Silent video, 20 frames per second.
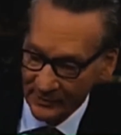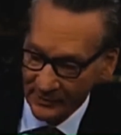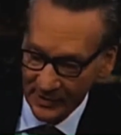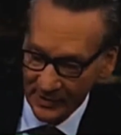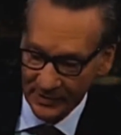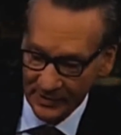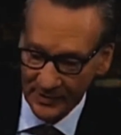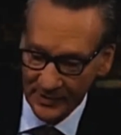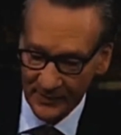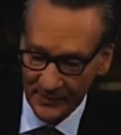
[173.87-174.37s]

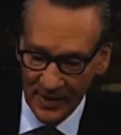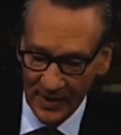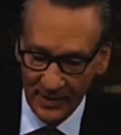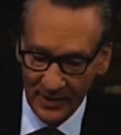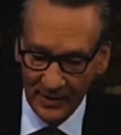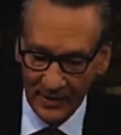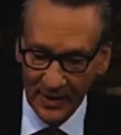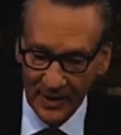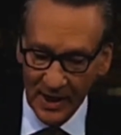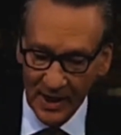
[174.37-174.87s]
because he was a
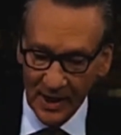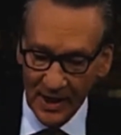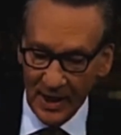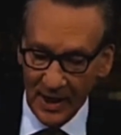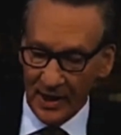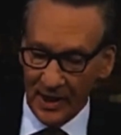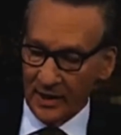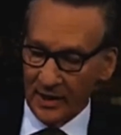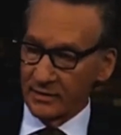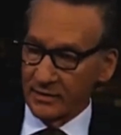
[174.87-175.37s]
debater.
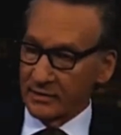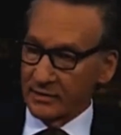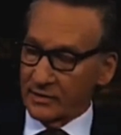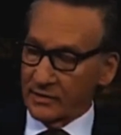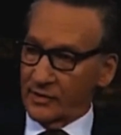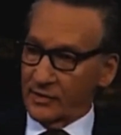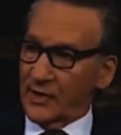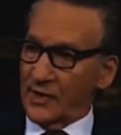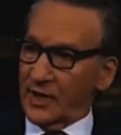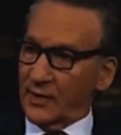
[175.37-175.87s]

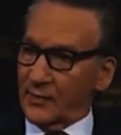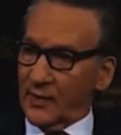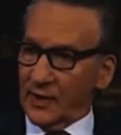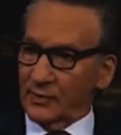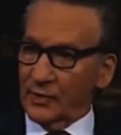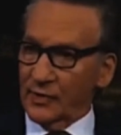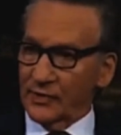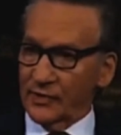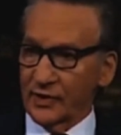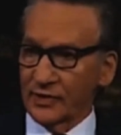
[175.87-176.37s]
And too
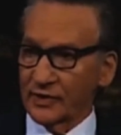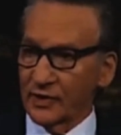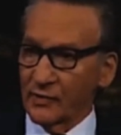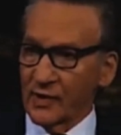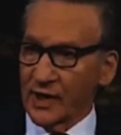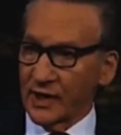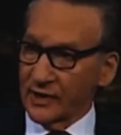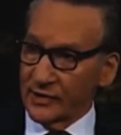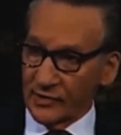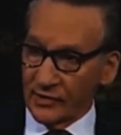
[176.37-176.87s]
many people
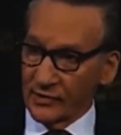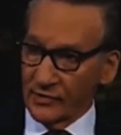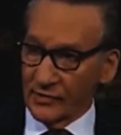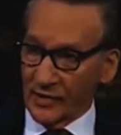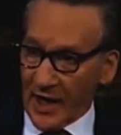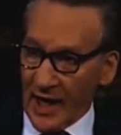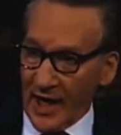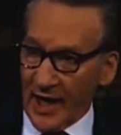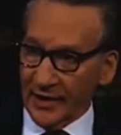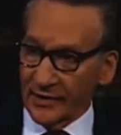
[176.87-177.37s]
think the way to
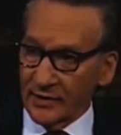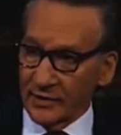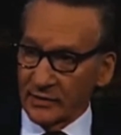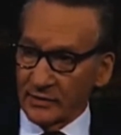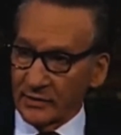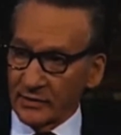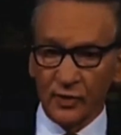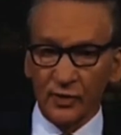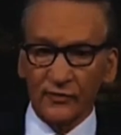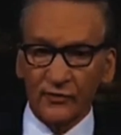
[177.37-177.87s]
do
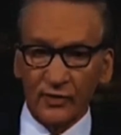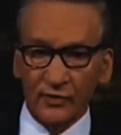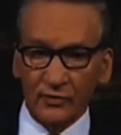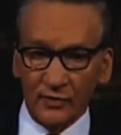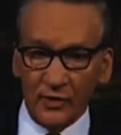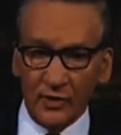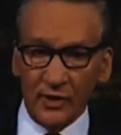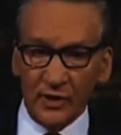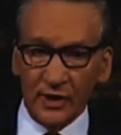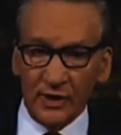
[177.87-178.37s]
that, to
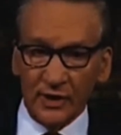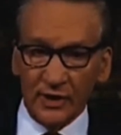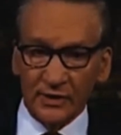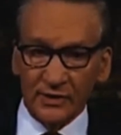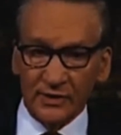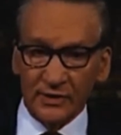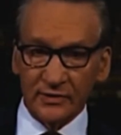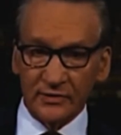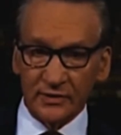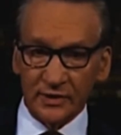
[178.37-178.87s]
prove you
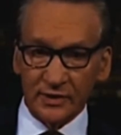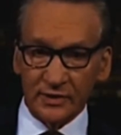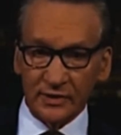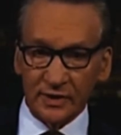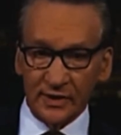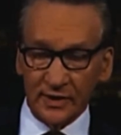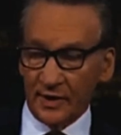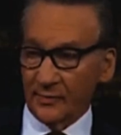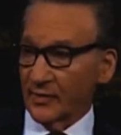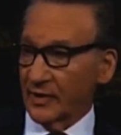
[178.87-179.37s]
wrong, is to
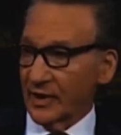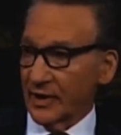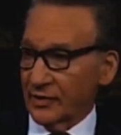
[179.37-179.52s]
just